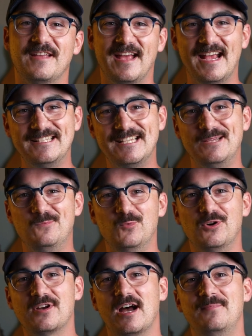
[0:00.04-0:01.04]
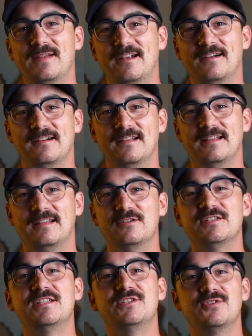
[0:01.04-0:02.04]
Hey team, Will Cobb here, here
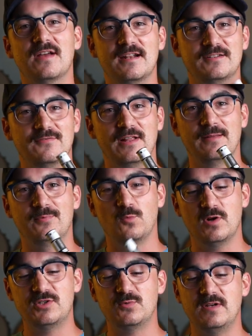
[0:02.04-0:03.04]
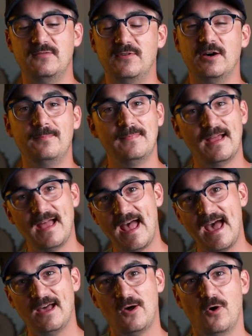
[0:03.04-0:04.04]
to teach you how to develop one twenty film
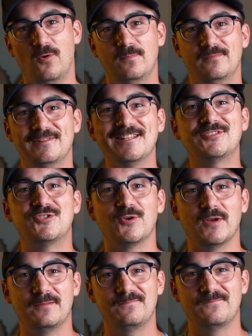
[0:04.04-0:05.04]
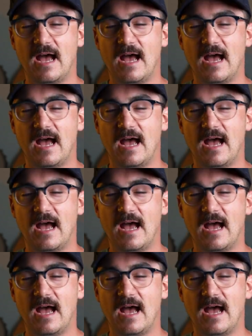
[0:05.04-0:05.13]
at home. Let's do it.